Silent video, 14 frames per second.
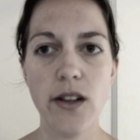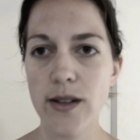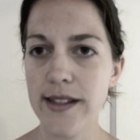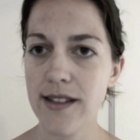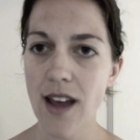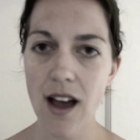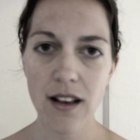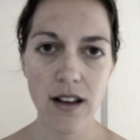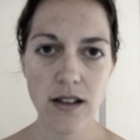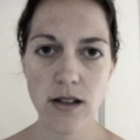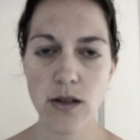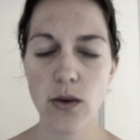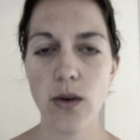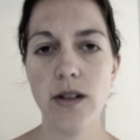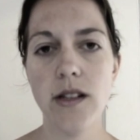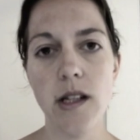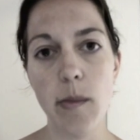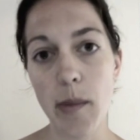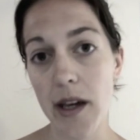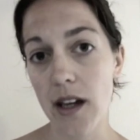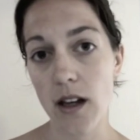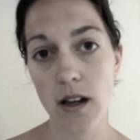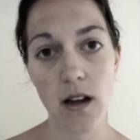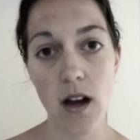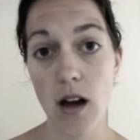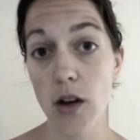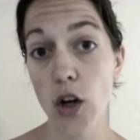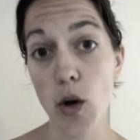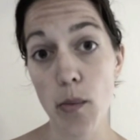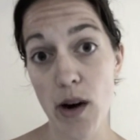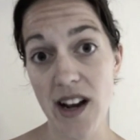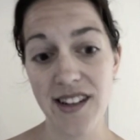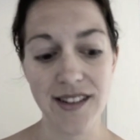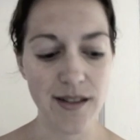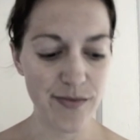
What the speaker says: your salads or dipping your bread.